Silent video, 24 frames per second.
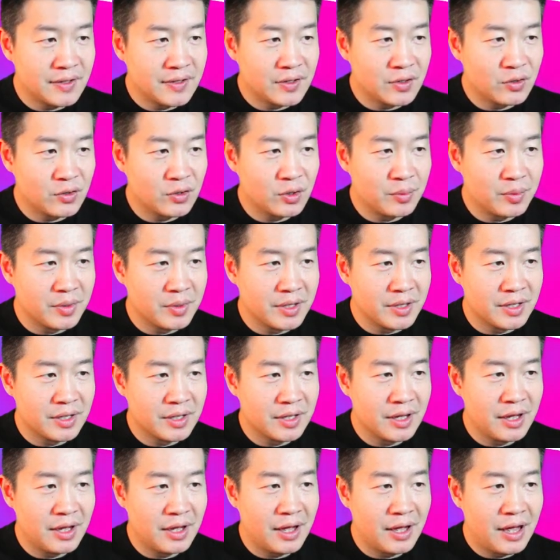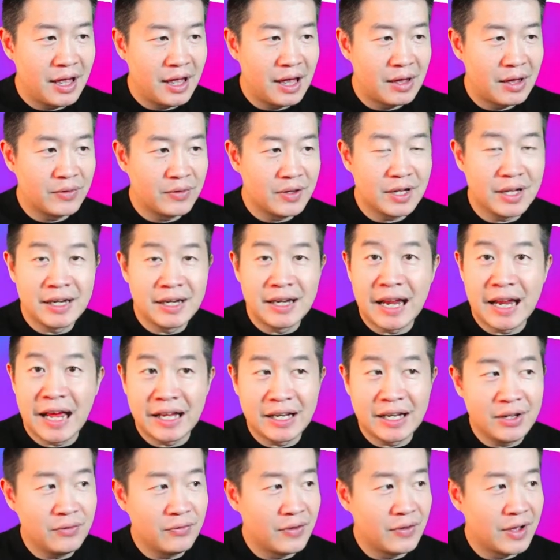is going to be having a
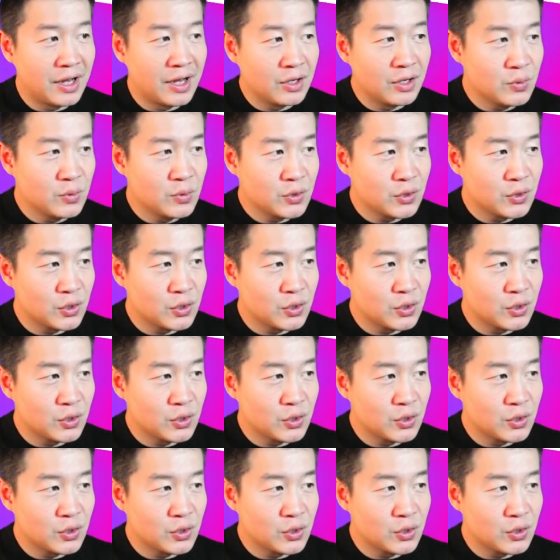negative value.